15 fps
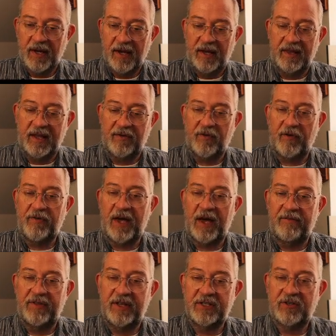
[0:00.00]
Therefore, we have
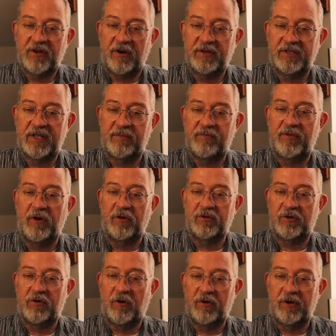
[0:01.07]
this concept, we also
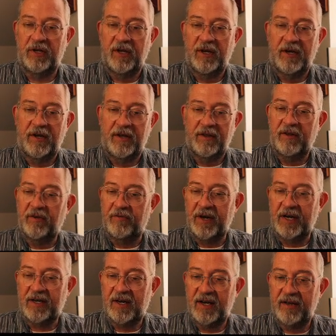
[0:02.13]
call it the
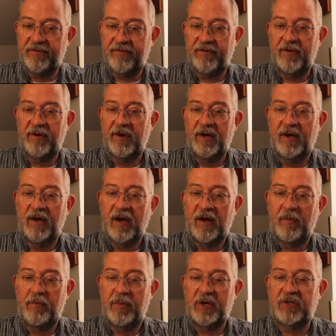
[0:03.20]
red cliff
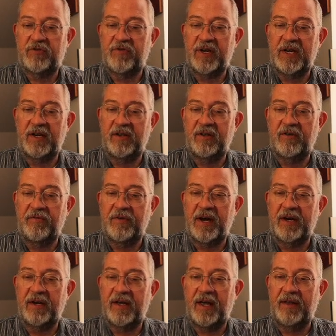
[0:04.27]
between the red
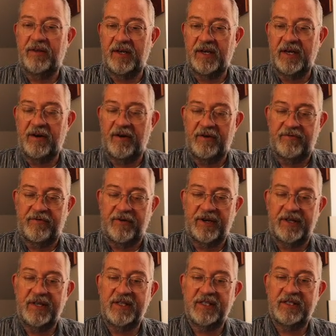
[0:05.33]
and the near infrared. And
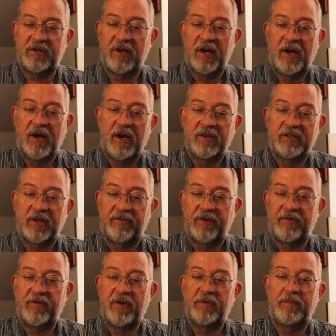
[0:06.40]
this is something
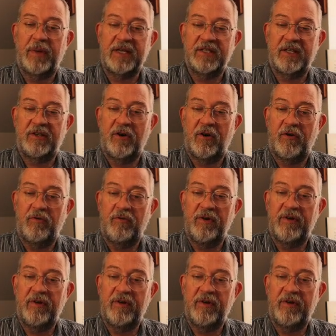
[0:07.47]
we basically only